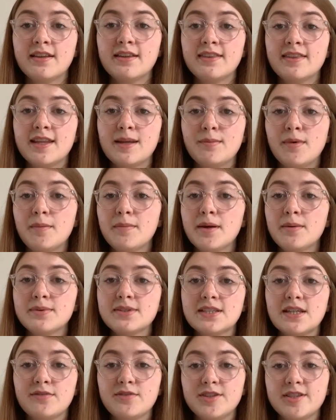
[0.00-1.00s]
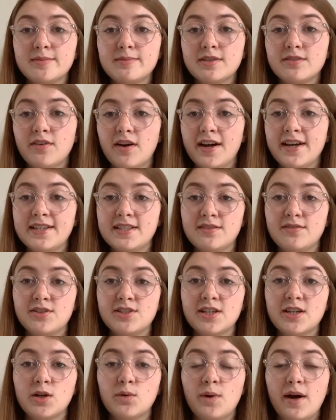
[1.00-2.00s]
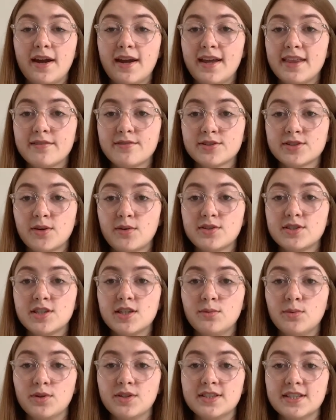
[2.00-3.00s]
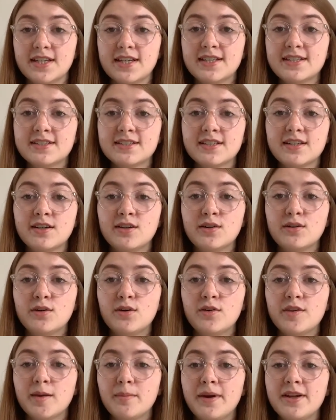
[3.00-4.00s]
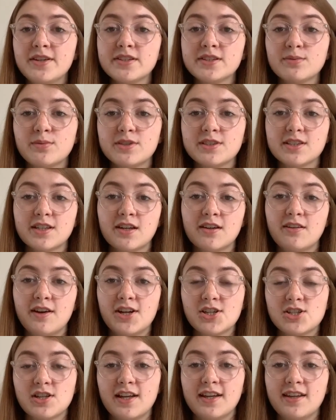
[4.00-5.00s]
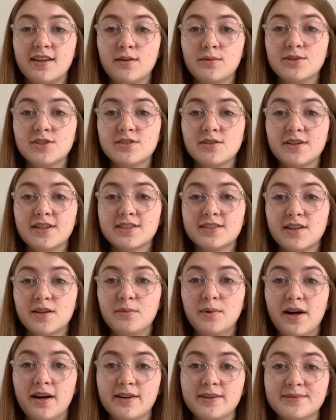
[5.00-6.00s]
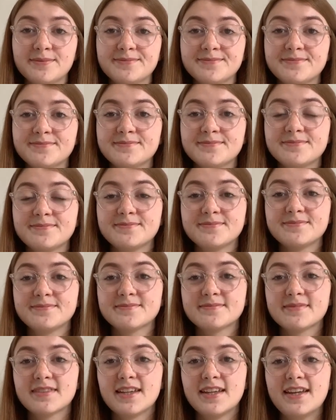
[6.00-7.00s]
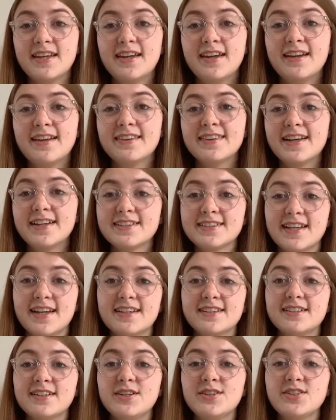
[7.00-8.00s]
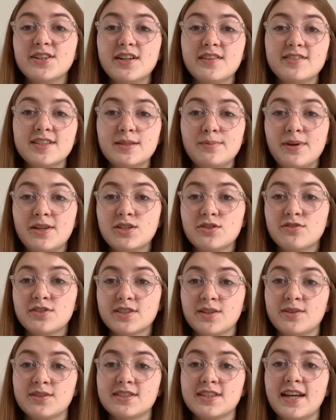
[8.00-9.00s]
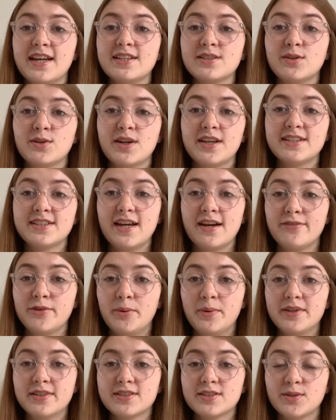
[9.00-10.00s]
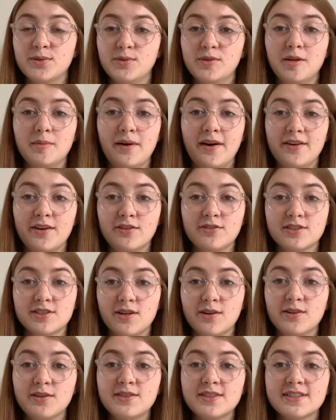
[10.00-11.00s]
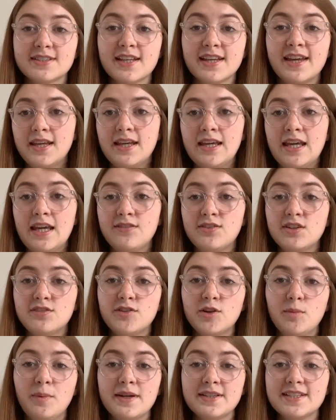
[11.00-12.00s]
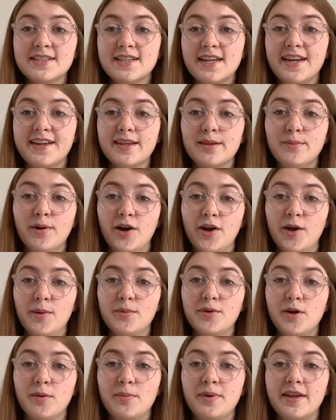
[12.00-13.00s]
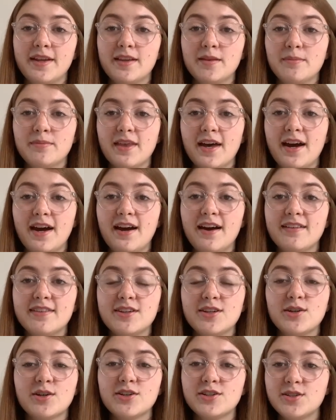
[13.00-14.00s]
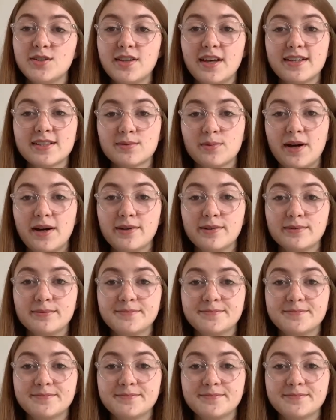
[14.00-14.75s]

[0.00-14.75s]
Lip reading: They might be able to give you some advice if you didn't quite get the results that you wanted, or they may just want to congratulate you on doing so well. That said, you don't have to spend your results day talking to everyone at school about your results. If you'd feel better taking them home and opening them there, then you can do that as well.